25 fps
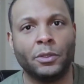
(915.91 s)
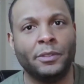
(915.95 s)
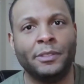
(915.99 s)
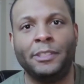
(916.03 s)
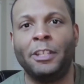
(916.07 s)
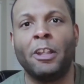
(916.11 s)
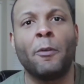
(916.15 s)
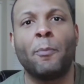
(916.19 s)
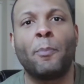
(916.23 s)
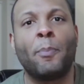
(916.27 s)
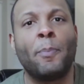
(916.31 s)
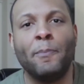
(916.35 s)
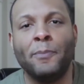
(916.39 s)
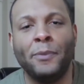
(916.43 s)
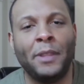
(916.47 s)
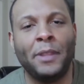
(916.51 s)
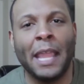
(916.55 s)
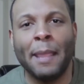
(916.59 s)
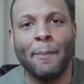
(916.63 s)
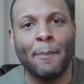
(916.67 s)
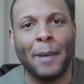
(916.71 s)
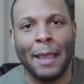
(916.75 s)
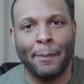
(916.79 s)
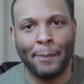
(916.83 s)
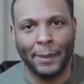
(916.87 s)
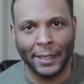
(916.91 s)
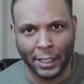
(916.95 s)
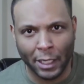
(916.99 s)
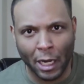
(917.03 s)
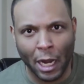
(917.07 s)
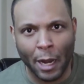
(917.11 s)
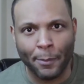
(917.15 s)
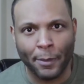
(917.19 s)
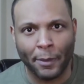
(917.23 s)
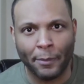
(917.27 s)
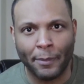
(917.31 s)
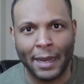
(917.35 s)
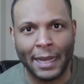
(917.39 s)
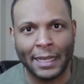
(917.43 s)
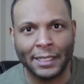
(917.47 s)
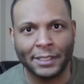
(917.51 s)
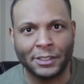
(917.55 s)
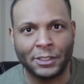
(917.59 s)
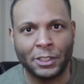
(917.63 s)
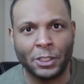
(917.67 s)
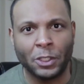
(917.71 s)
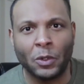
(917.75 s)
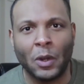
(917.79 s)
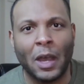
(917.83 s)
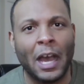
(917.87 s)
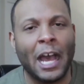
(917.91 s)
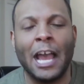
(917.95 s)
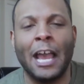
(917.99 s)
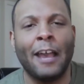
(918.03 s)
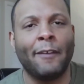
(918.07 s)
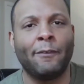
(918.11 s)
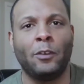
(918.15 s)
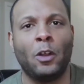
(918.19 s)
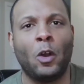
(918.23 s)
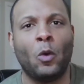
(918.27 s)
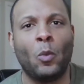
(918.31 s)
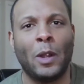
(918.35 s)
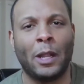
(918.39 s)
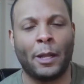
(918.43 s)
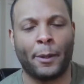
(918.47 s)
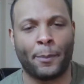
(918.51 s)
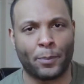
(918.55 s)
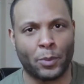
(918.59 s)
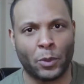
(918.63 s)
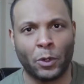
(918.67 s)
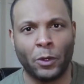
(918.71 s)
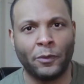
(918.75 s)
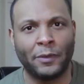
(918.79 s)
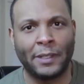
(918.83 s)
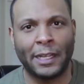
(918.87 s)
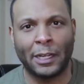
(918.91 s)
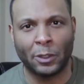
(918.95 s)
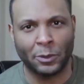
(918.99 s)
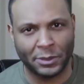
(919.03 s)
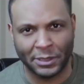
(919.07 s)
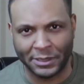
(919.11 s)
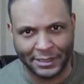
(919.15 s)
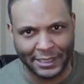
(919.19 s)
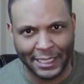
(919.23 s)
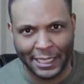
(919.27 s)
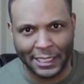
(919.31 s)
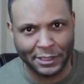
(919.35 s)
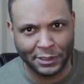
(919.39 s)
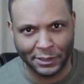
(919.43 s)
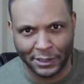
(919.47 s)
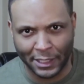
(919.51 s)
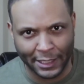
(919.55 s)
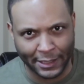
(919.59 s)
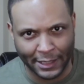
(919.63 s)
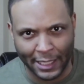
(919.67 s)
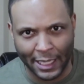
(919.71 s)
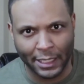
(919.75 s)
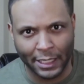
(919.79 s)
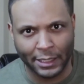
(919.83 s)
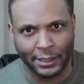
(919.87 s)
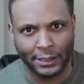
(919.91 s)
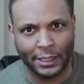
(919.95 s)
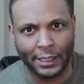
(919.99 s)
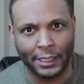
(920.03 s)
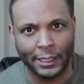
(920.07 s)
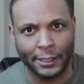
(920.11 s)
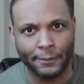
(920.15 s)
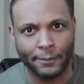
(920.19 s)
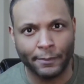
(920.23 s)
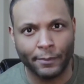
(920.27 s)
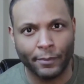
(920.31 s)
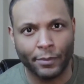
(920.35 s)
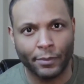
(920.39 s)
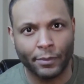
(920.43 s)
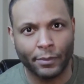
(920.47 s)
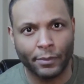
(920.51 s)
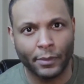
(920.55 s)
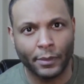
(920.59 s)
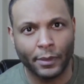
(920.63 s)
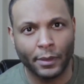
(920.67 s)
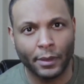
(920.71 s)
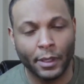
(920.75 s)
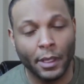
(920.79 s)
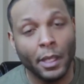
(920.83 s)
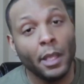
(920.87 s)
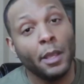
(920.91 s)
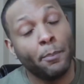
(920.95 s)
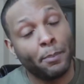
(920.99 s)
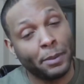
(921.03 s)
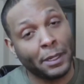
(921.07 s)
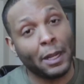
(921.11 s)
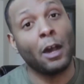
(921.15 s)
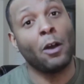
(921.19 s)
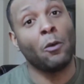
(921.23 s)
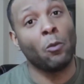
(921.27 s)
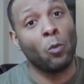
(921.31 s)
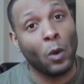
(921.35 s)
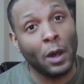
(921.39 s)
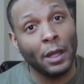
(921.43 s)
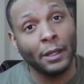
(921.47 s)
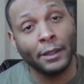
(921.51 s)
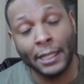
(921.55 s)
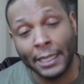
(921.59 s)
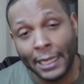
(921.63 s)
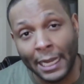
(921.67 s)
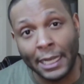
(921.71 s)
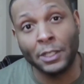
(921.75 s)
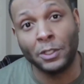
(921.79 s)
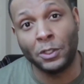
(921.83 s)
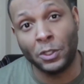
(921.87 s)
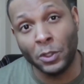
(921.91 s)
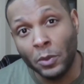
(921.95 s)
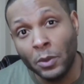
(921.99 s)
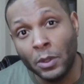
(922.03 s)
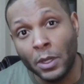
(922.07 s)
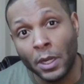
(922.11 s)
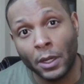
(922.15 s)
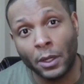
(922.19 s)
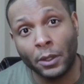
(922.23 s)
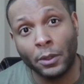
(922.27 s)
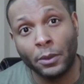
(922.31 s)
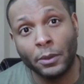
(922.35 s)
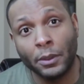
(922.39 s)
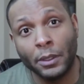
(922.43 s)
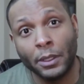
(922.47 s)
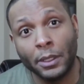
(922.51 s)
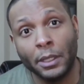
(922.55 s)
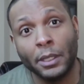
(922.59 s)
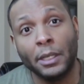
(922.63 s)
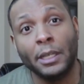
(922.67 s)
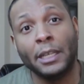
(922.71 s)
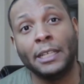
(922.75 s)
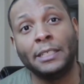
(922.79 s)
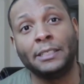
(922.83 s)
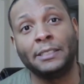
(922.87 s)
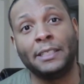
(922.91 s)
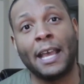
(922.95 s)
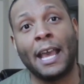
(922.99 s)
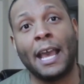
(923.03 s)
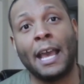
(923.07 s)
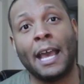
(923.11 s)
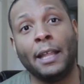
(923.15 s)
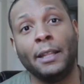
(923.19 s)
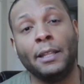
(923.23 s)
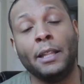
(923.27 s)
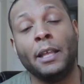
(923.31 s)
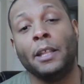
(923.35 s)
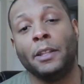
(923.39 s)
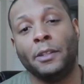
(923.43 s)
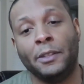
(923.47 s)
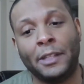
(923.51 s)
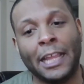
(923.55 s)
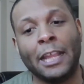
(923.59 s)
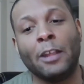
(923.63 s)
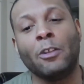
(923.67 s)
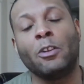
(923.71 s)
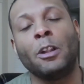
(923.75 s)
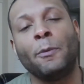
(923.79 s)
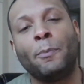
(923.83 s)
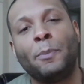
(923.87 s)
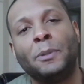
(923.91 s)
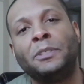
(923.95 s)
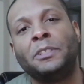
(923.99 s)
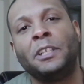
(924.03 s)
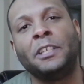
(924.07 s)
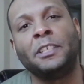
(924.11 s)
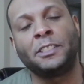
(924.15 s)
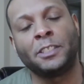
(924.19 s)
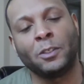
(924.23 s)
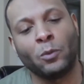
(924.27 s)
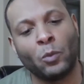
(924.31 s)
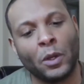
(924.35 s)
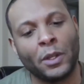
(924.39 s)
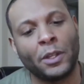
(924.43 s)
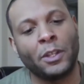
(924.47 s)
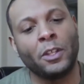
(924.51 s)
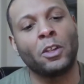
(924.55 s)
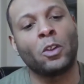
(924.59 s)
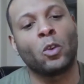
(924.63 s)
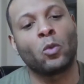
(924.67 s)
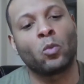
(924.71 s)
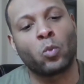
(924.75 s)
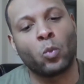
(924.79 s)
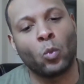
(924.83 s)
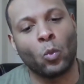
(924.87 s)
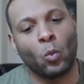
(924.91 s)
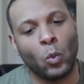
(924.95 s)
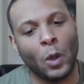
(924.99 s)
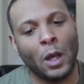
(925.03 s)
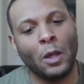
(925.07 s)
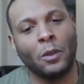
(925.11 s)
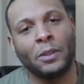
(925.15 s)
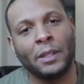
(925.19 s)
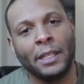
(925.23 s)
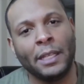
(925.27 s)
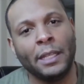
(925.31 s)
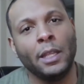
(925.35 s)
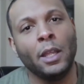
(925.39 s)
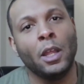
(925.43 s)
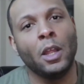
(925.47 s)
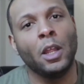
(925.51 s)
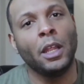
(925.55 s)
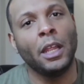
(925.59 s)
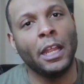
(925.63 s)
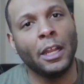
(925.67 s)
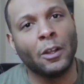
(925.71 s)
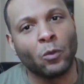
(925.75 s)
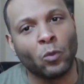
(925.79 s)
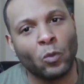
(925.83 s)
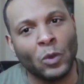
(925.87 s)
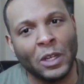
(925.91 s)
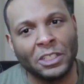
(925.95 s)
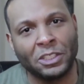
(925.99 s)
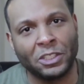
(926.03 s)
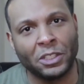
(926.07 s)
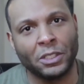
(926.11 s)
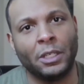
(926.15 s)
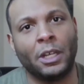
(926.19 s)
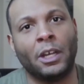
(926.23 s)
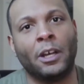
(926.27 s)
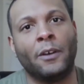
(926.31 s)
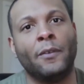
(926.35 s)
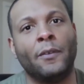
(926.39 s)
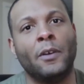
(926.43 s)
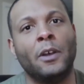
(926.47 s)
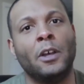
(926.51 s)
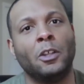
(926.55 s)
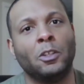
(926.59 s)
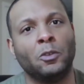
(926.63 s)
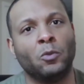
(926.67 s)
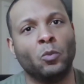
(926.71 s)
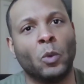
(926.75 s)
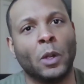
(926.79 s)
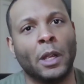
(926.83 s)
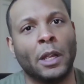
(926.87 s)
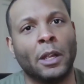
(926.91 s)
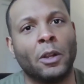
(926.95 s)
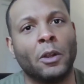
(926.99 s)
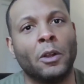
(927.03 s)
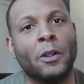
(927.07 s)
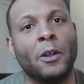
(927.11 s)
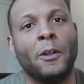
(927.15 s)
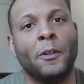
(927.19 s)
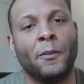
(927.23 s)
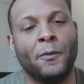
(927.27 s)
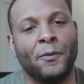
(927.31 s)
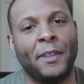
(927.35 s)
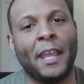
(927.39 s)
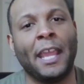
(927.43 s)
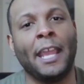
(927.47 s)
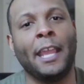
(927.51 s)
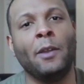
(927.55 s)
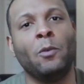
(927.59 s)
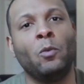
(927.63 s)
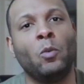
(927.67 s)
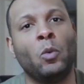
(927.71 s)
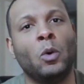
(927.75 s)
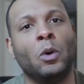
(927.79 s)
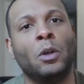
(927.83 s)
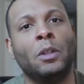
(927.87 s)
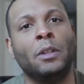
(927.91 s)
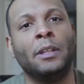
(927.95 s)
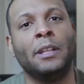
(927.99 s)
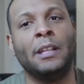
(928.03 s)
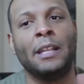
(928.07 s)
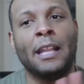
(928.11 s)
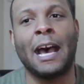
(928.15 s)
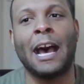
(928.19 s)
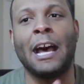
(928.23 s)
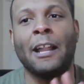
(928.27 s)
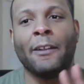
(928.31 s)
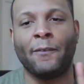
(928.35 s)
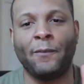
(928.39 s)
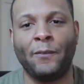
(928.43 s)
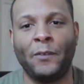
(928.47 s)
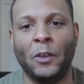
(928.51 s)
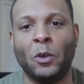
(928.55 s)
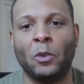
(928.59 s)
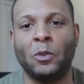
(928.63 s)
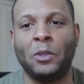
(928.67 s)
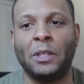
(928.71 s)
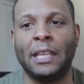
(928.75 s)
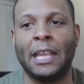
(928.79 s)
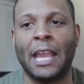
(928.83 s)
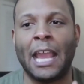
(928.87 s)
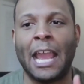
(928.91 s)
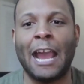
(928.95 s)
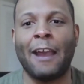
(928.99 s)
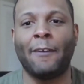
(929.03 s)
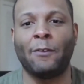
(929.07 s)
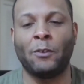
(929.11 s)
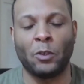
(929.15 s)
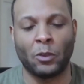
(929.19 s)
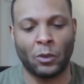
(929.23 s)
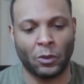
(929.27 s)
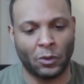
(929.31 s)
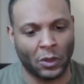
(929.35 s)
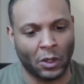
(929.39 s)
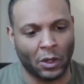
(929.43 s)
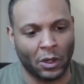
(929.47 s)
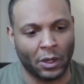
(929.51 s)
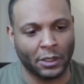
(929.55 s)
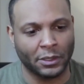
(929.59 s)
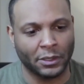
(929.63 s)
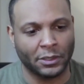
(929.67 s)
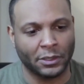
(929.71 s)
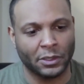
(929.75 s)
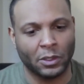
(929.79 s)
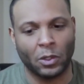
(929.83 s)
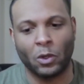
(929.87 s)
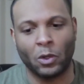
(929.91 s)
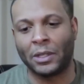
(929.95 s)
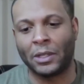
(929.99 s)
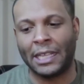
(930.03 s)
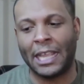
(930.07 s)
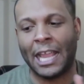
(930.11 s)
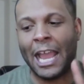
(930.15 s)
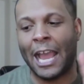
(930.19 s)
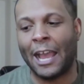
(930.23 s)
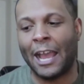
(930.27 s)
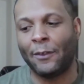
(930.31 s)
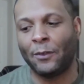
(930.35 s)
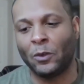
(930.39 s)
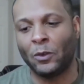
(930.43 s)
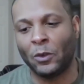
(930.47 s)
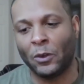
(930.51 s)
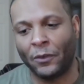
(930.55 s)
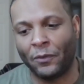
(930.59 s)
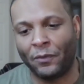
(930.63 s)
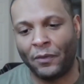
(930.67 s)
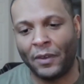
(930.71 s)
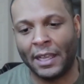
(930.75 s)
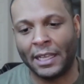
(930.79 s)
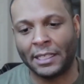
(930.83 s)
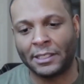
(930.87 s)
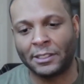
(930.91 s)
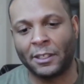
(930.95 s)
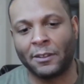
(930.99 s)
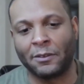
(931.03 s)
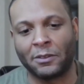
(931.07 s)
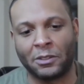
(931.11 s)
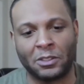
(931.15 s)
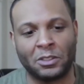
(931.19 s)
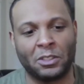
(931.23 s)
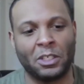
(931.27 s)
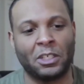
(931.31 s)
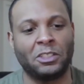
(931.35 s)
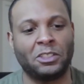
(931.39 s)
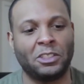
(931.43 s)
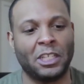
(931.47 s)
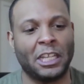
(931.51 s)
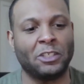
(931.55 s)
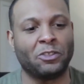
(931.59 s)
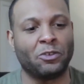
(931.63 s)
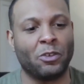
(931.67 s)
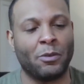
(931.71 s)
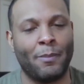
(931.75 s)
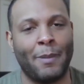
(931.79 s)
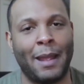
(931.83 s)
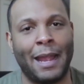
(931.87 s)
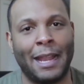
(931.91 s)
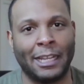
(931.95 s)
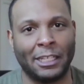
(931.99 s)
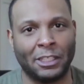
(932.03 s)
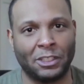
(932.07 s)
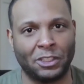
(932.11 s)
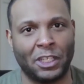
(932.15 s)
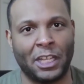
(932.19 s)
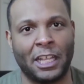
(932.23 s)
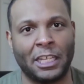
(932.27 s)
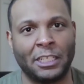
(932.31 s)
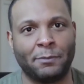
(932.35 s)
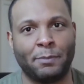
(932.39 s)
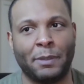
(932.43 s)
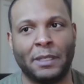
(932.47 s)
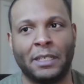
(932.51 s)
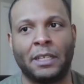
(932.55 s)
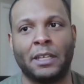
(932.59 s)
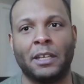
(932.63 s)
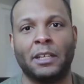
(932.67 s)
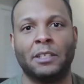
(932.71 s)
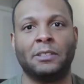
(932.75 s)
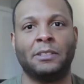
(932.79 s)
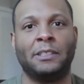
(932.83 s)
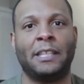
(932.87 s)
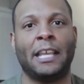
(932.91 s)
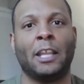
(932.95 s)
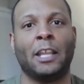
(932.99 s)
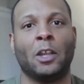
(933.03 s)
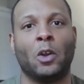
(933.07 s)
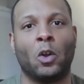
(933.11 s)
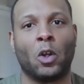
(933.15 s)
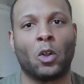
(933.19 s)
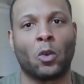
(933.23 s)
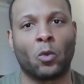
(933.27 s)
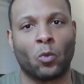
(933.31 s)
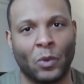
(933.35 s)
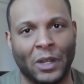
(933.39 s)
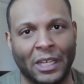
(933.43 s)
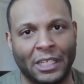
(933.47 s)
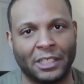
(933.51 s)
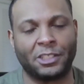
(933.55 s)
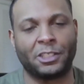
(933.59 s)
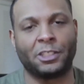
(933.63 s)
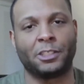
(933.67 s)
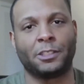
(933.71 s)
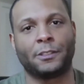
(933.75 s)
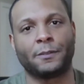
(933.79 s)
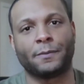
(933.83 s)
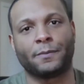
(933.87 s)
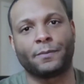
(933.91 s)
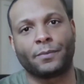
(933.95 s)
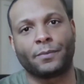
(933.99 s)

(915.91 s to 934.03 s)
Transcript: They might be compromised too. I have no way to prove that or substantiate that claim. But one thing I do know is that they're in a position where they're wealthy and rich enough where they would not feel the afterthoughts or the after effects of such a dramatic change because they are rich.